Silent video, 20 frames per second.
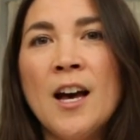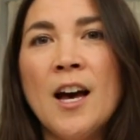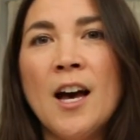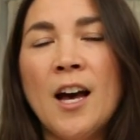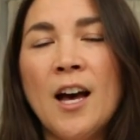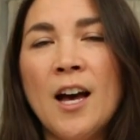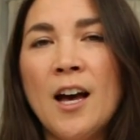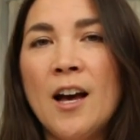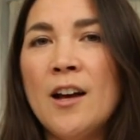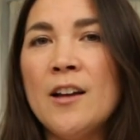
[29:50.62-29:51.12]

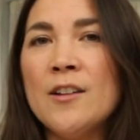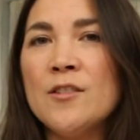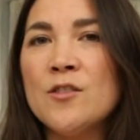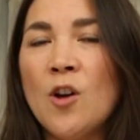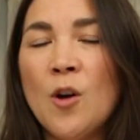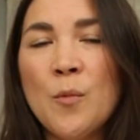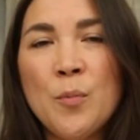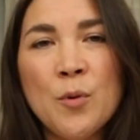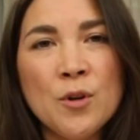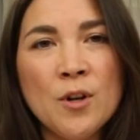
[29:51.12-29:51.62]
It's
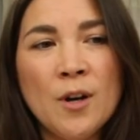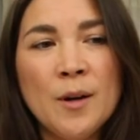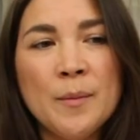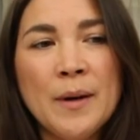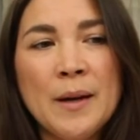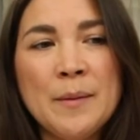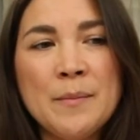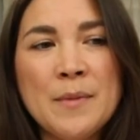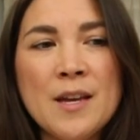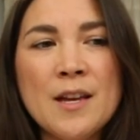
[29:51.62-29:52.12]
all put on
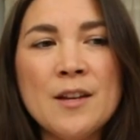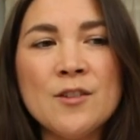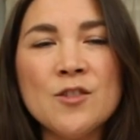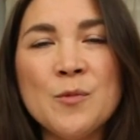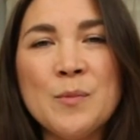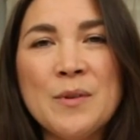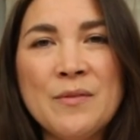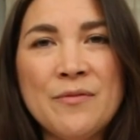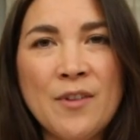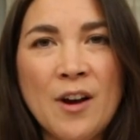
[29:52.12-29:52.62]
by me. It's
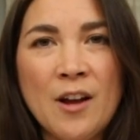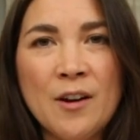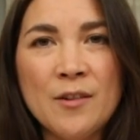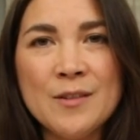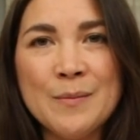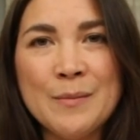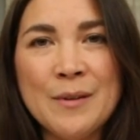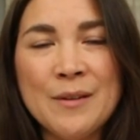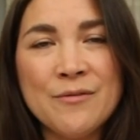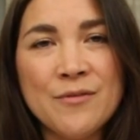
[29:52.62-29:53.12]
gonna be fun.
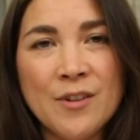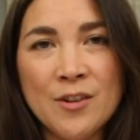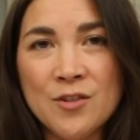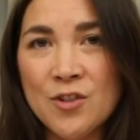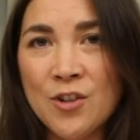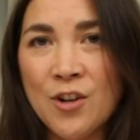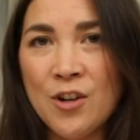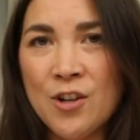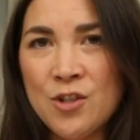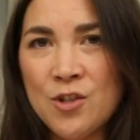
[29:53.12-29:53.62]
Some of my
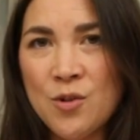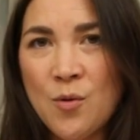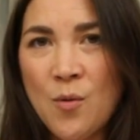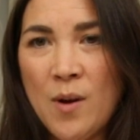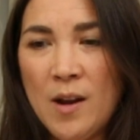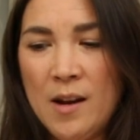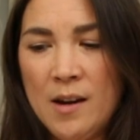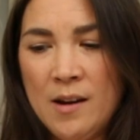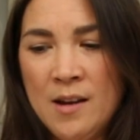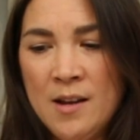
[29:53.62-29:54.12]
friends are gonna
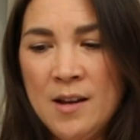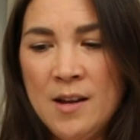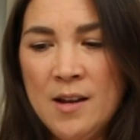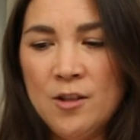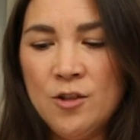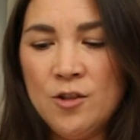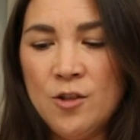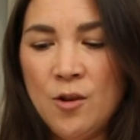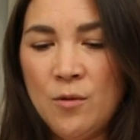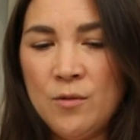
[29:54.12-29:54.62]
join.
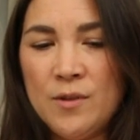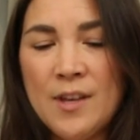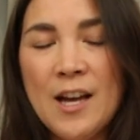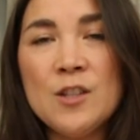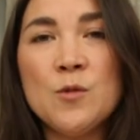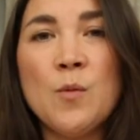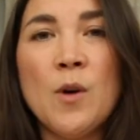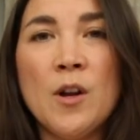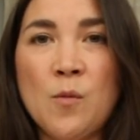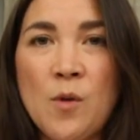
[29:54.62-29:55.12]
So
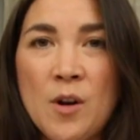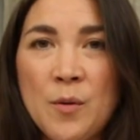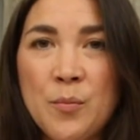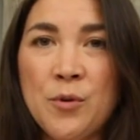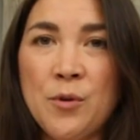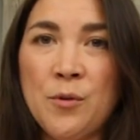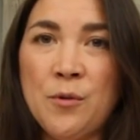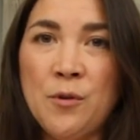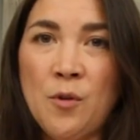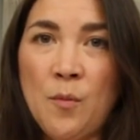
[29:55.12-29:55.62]
that's why you wanna
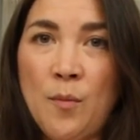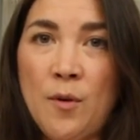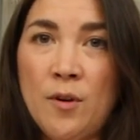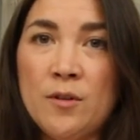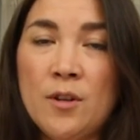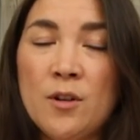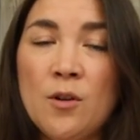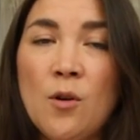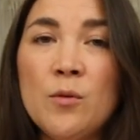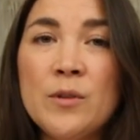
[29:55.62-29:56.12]
pre-order the
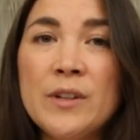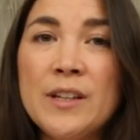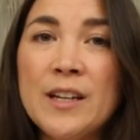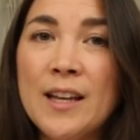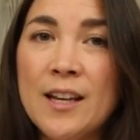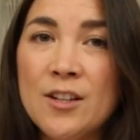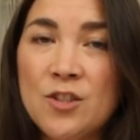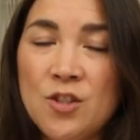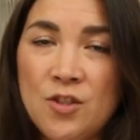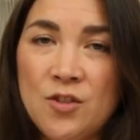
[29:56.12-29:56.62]
book, not only
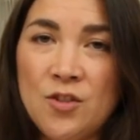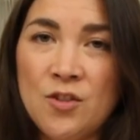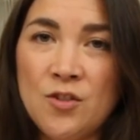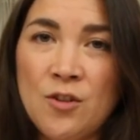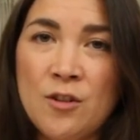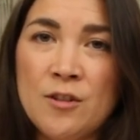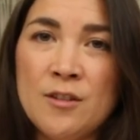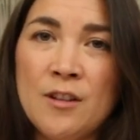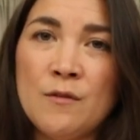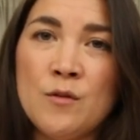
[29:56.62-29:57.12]
to get Just
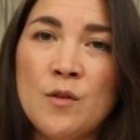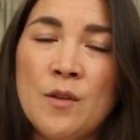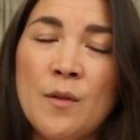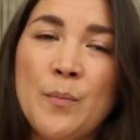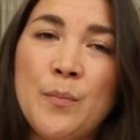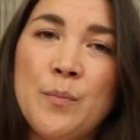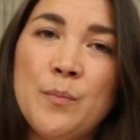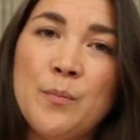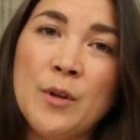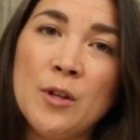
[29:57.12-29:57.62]
Dessert stuff,
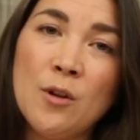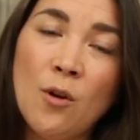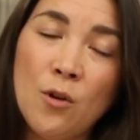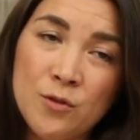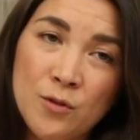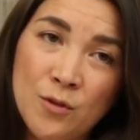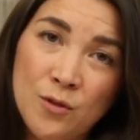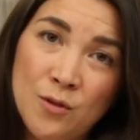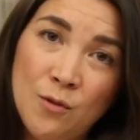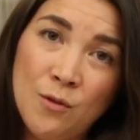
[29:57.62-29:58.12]
but
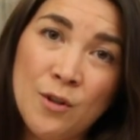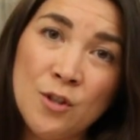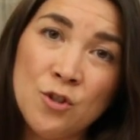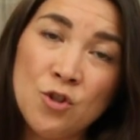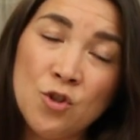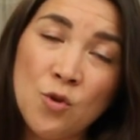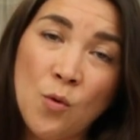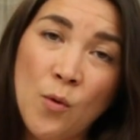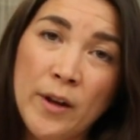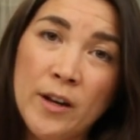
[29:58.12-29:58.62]
also so you
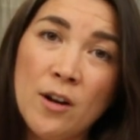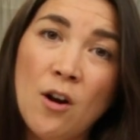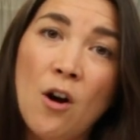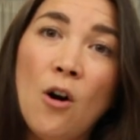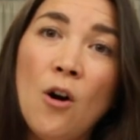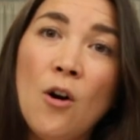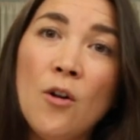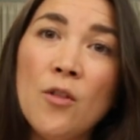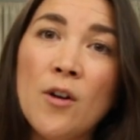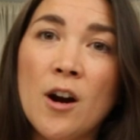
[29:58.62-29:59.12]
can join
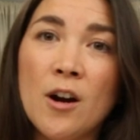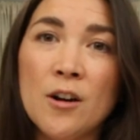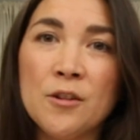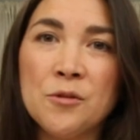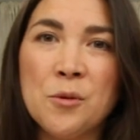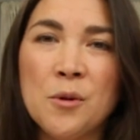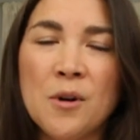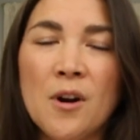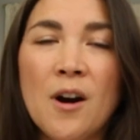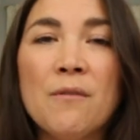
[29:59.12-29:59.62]
all the
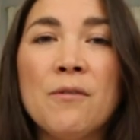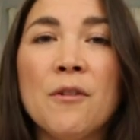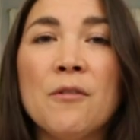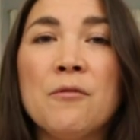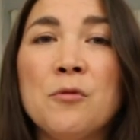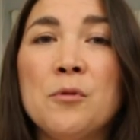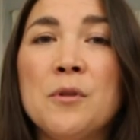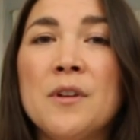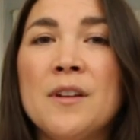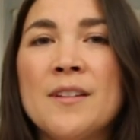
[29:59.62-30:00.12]
hardcore hot for
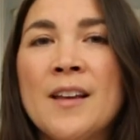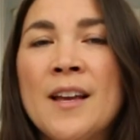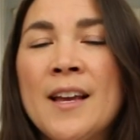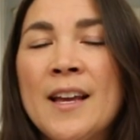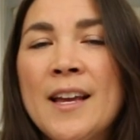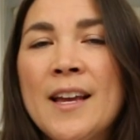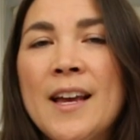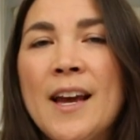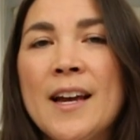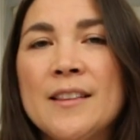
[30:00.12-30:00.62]
foodies
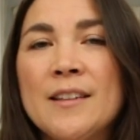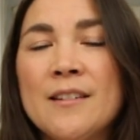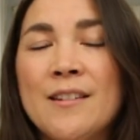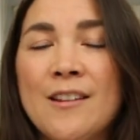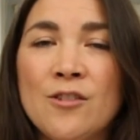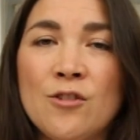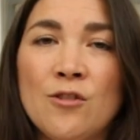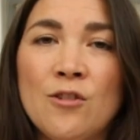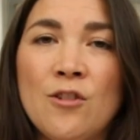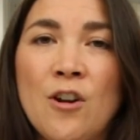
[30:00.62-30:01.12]
at the
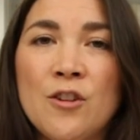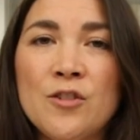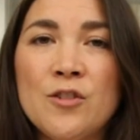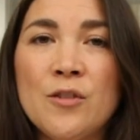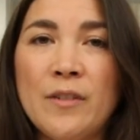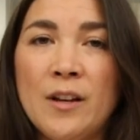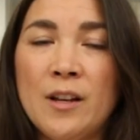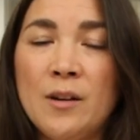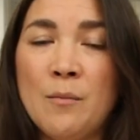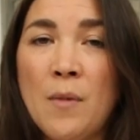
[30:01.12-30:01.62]
digital launch
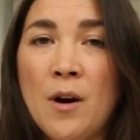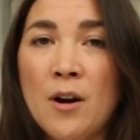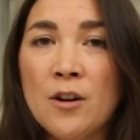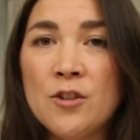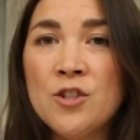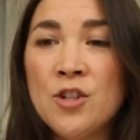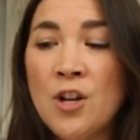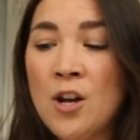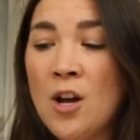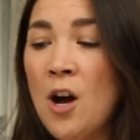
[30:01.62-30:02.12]
event in
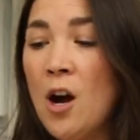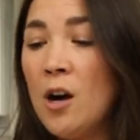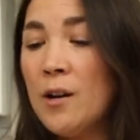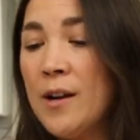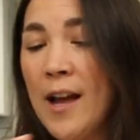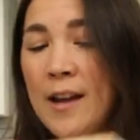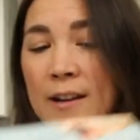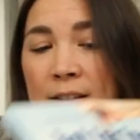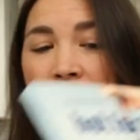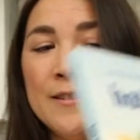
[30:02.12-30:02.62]
March.
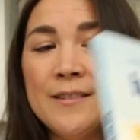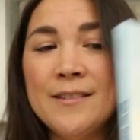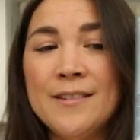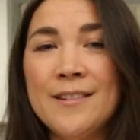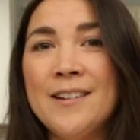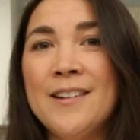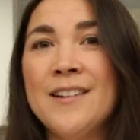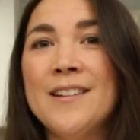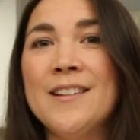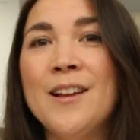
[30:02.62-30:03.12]
Okay.
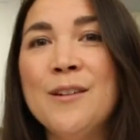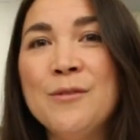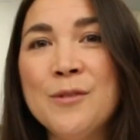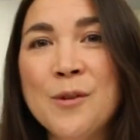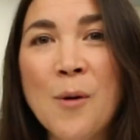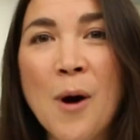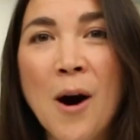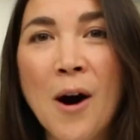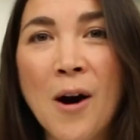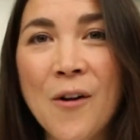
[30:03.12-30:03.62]
Love
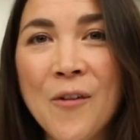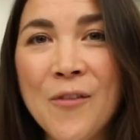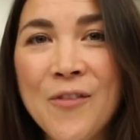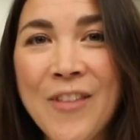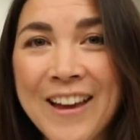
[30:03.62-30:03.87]
you all.